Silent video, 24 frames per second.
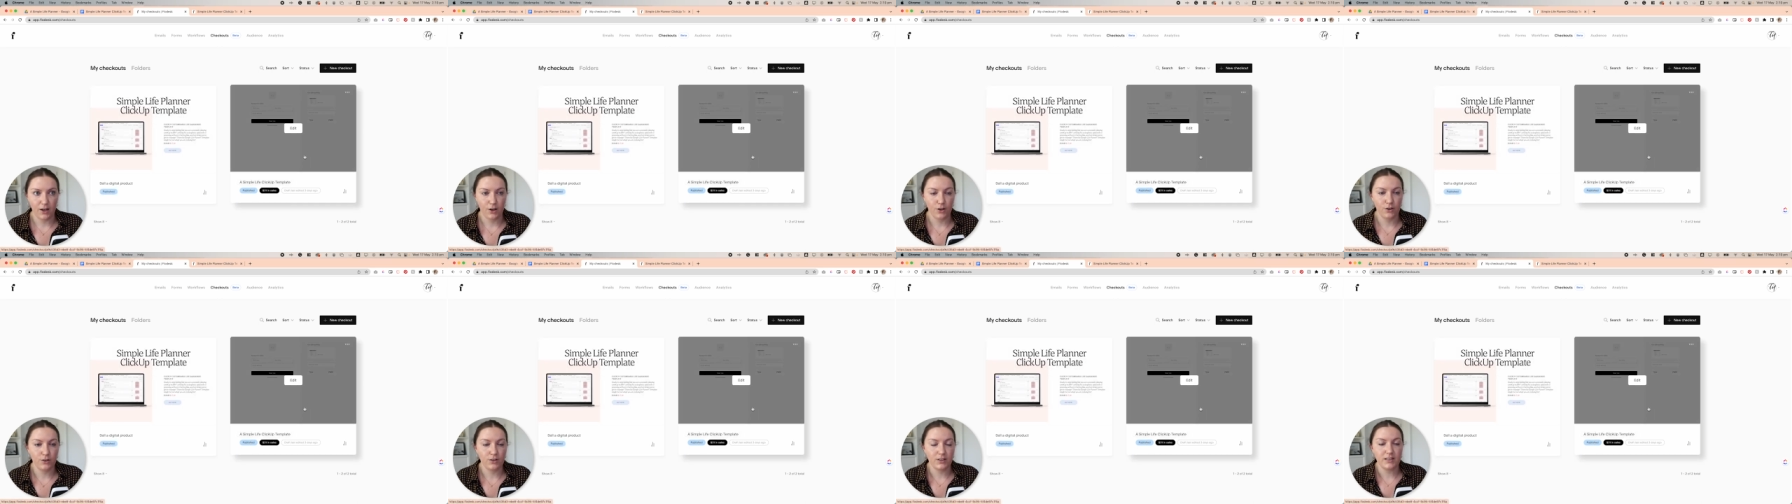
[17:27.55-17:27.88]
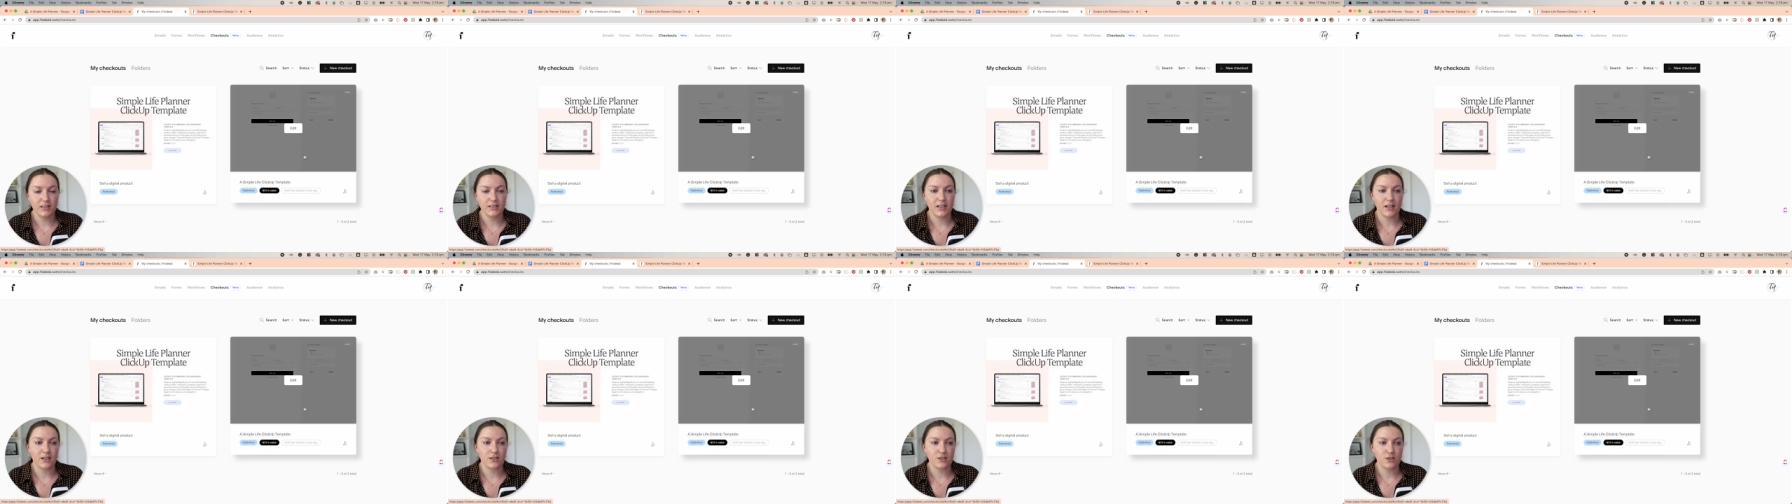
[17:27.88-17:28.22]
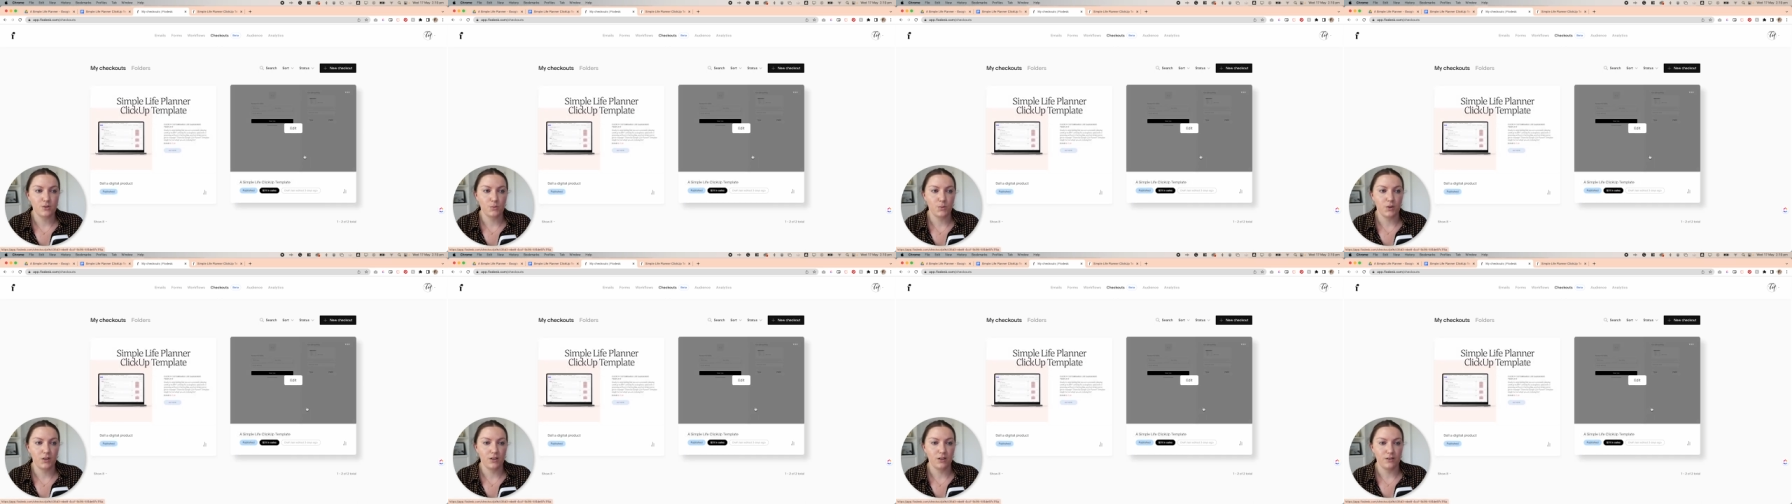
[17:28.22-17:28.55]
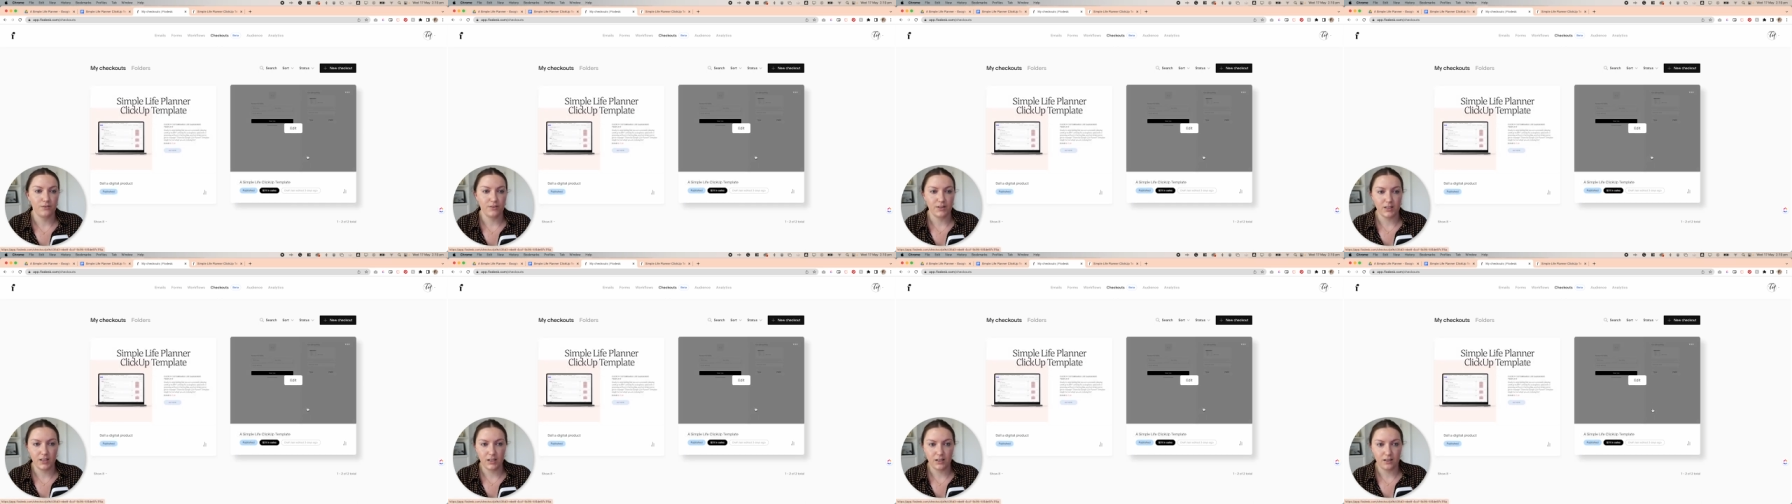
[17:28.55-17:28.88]
only section one
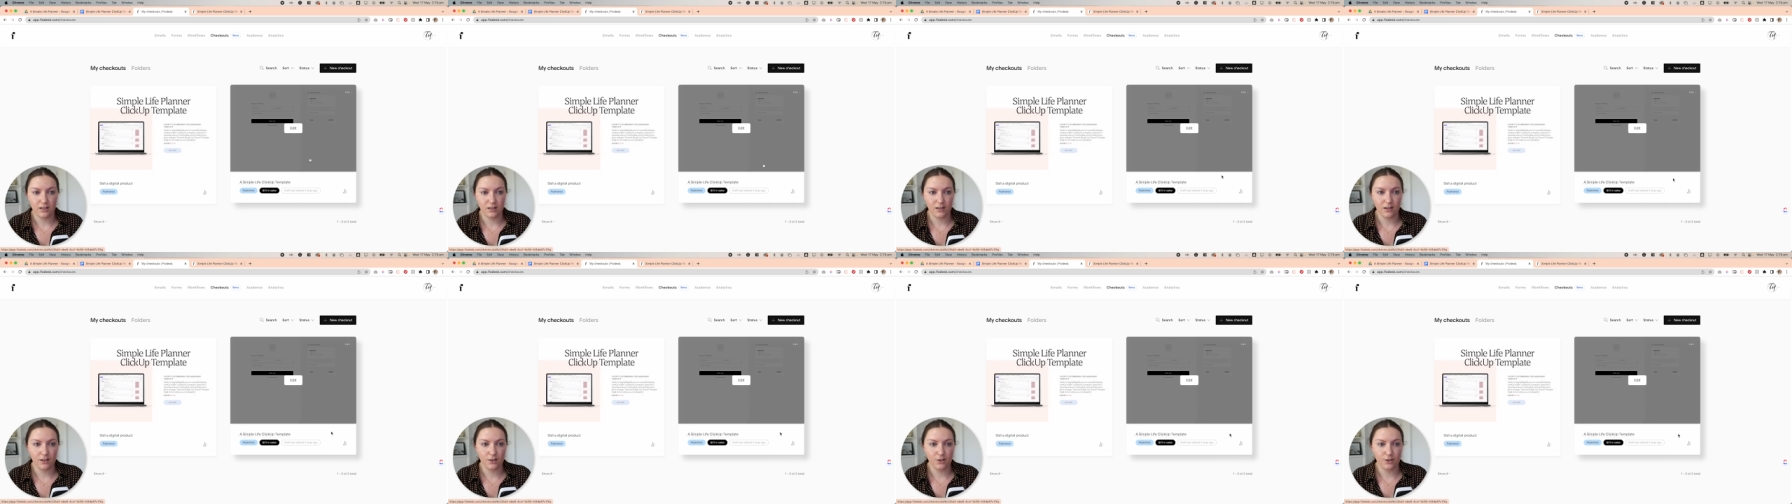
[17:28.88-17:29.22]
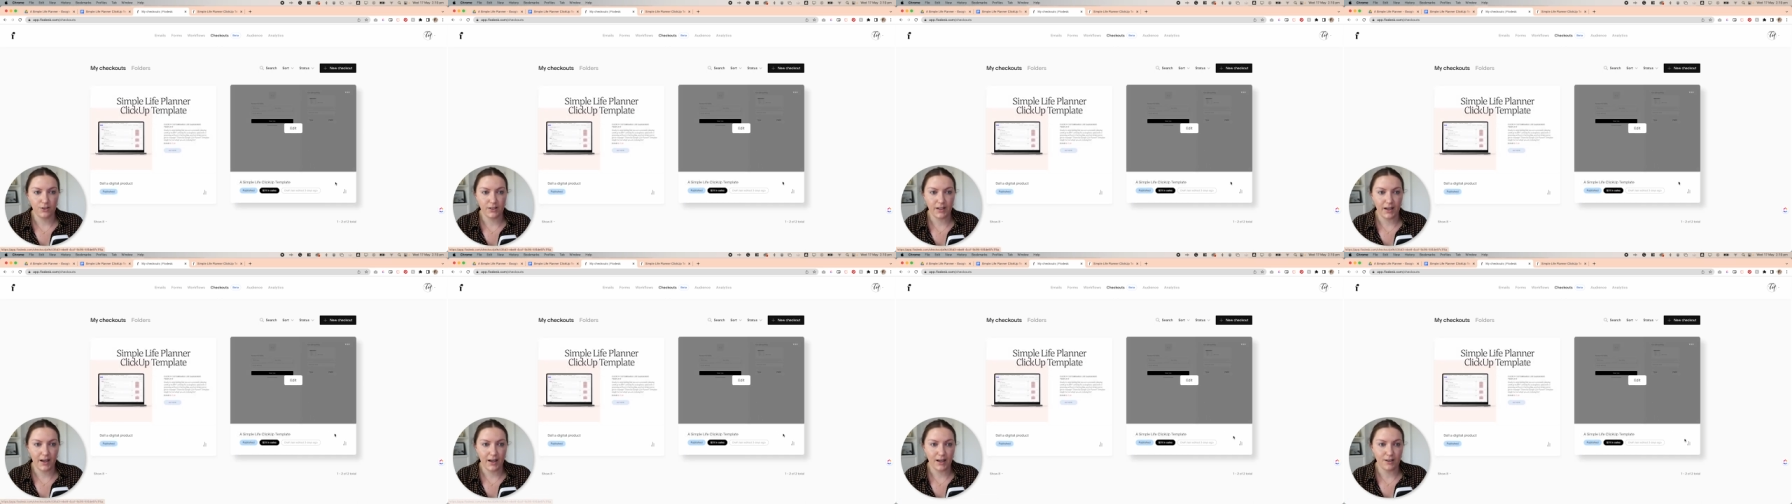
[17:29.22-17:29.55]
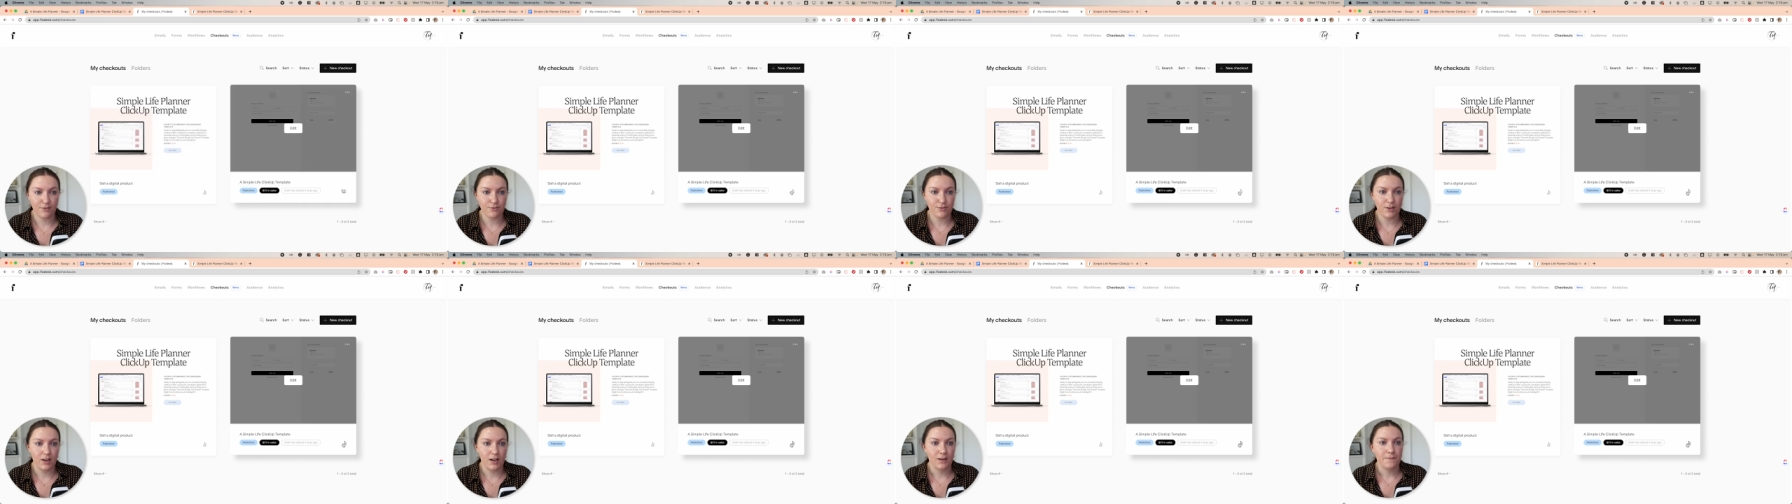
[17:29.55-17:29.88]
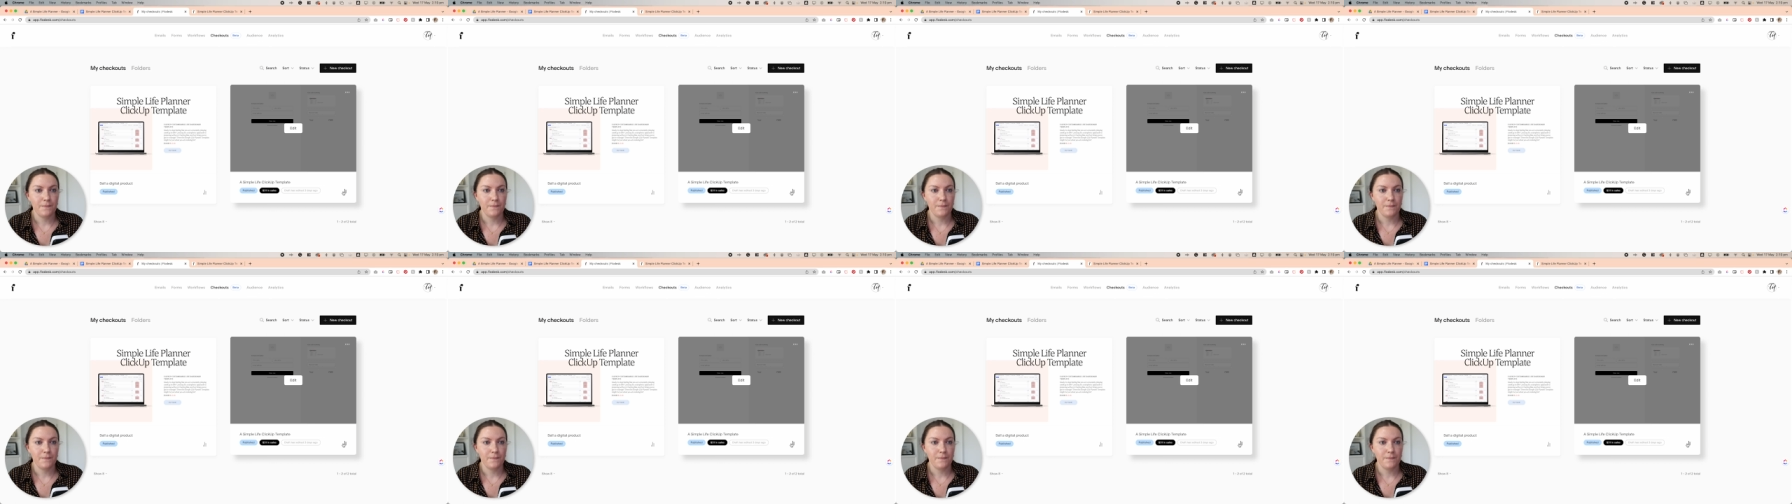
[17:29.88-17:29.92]
over here that I already have.